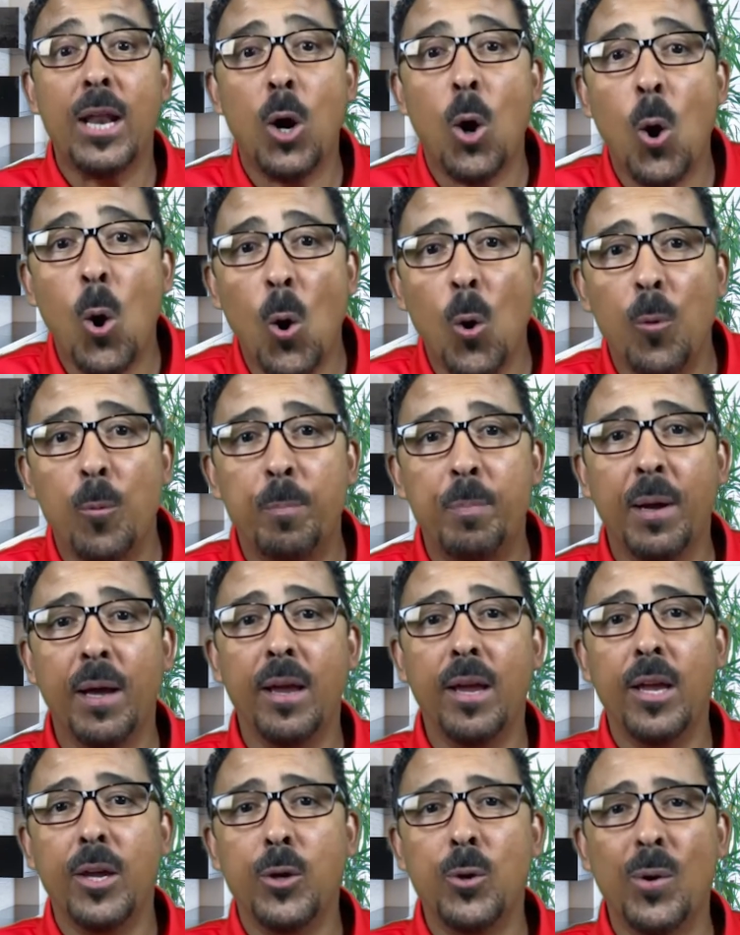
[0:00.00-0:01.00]
hope,
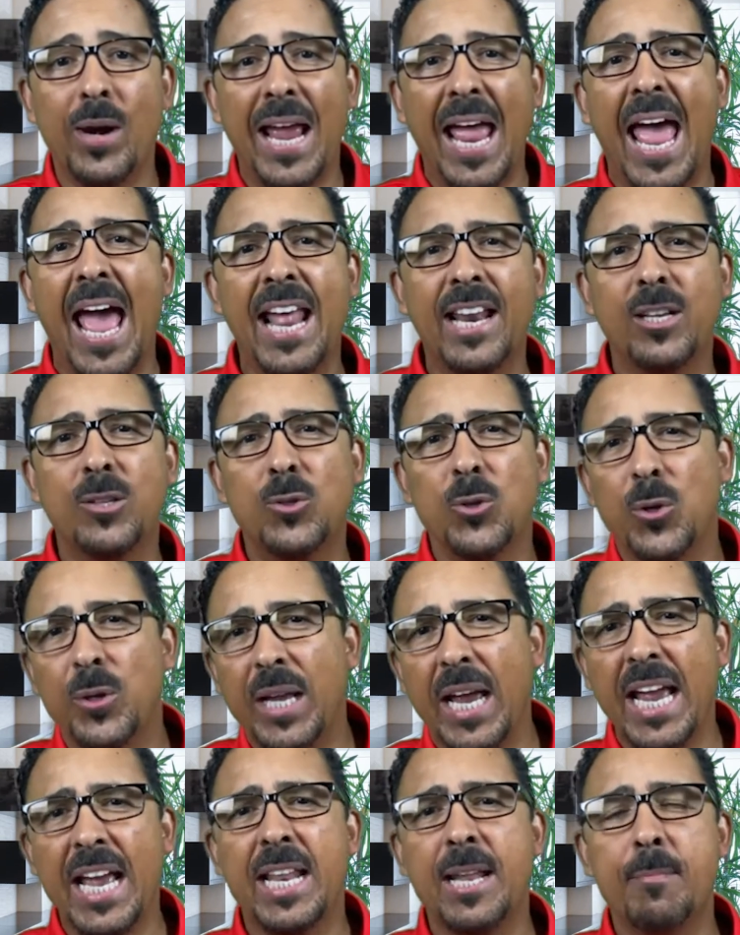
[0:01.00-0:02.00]
your
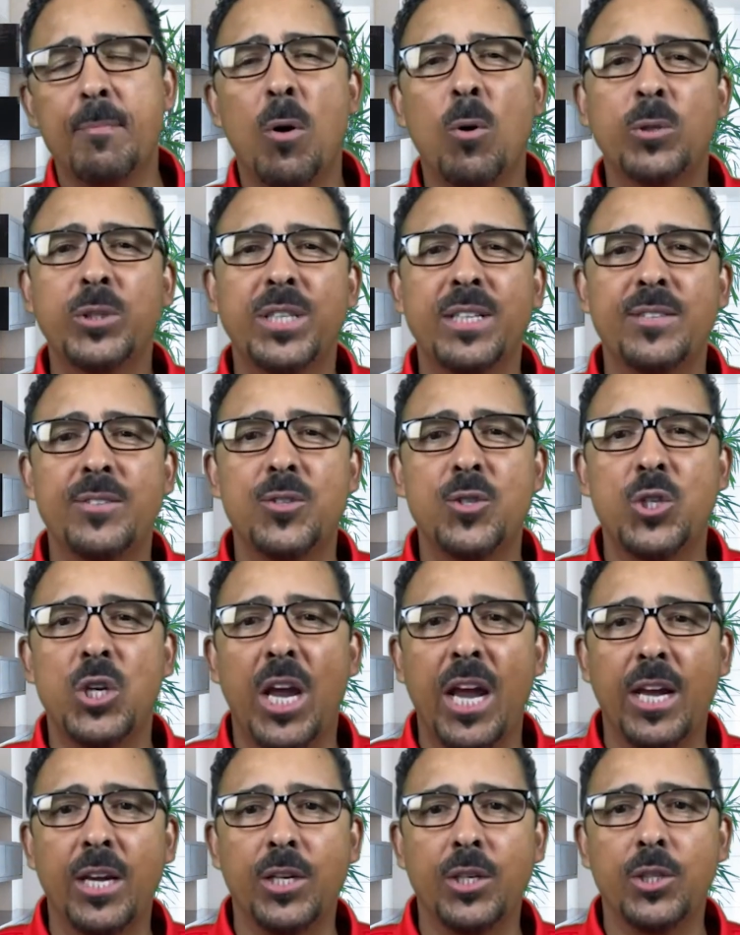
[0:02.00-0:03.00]
attitude and emotions
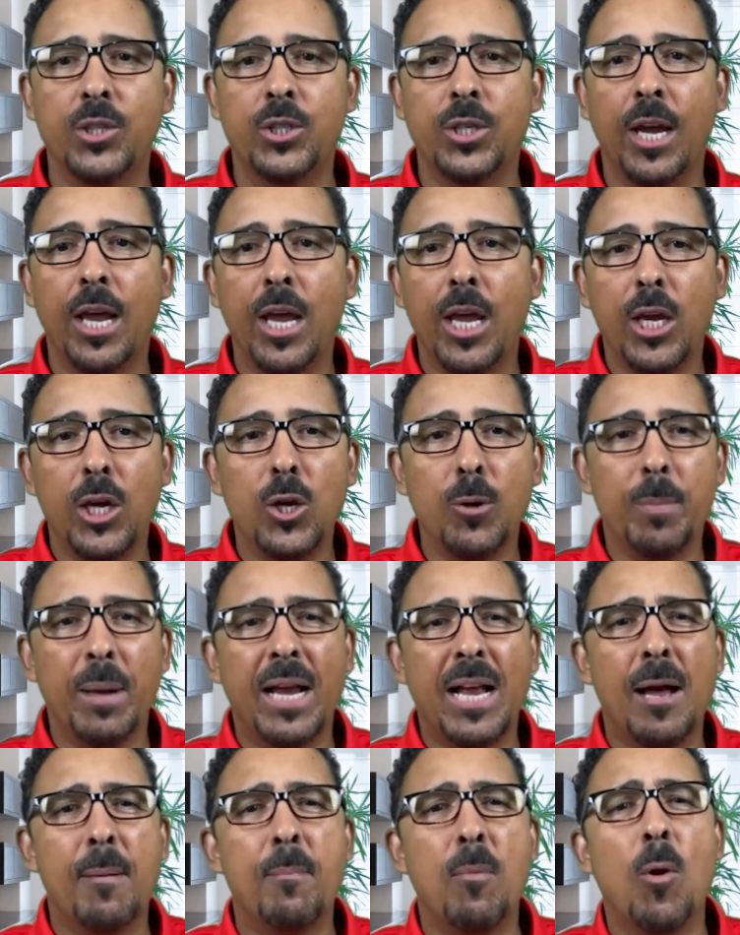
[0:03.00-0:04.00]
change. You
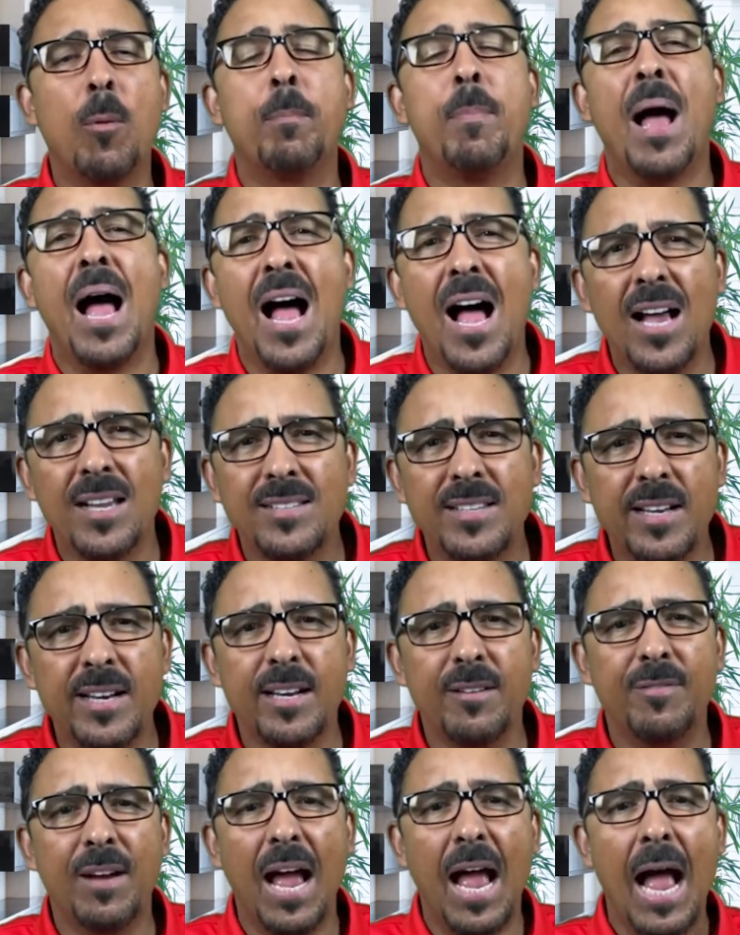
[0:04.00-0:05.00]
become more
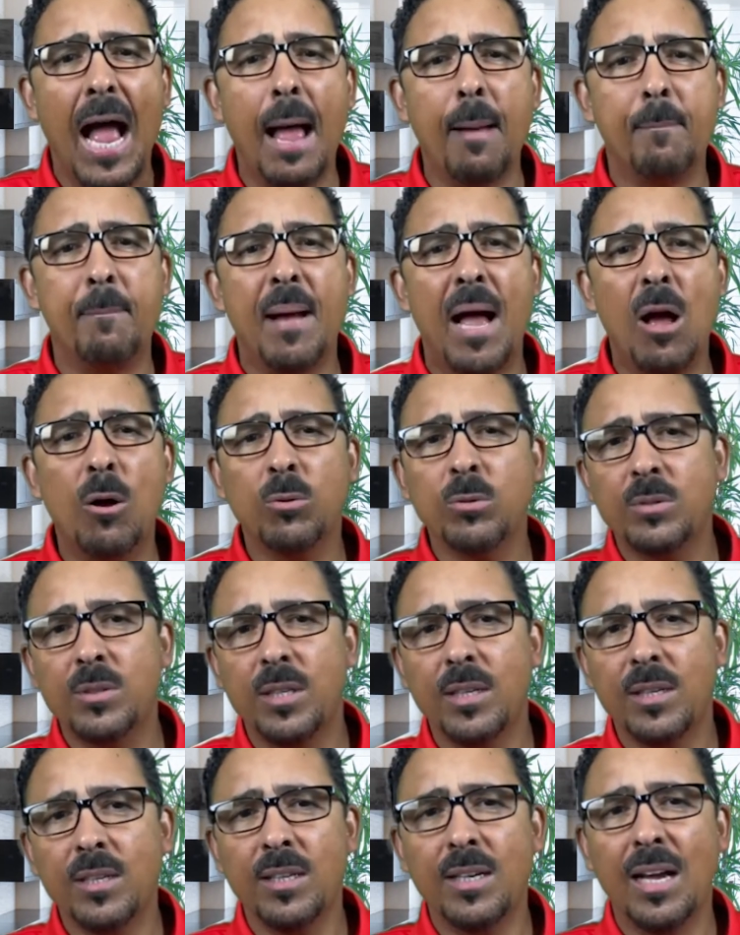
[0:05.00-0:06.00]
positive about
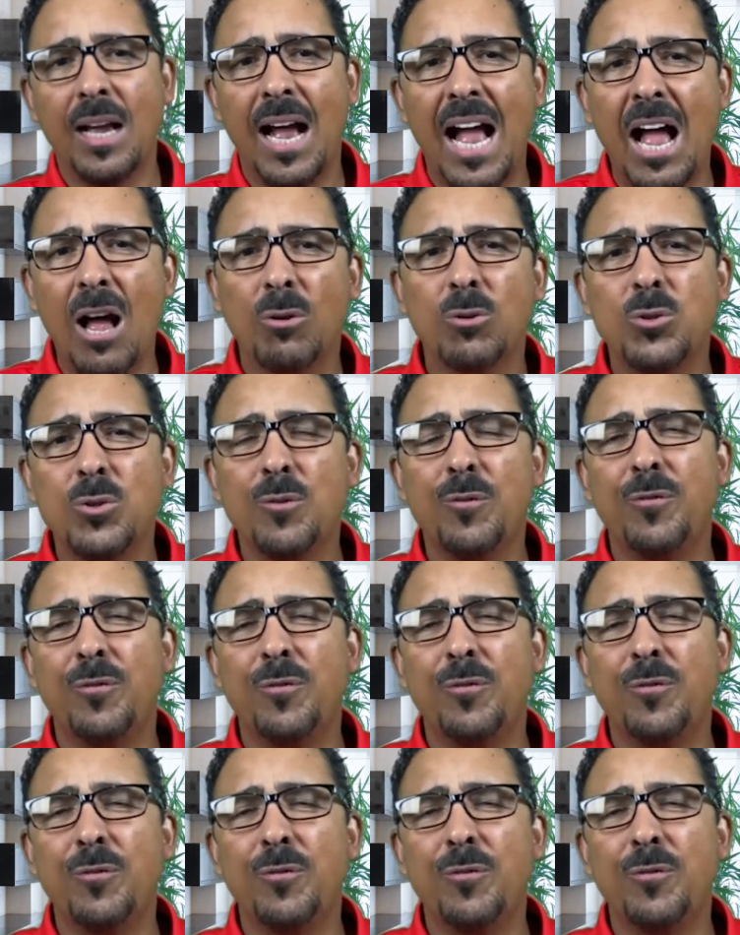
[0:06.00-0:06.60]
how to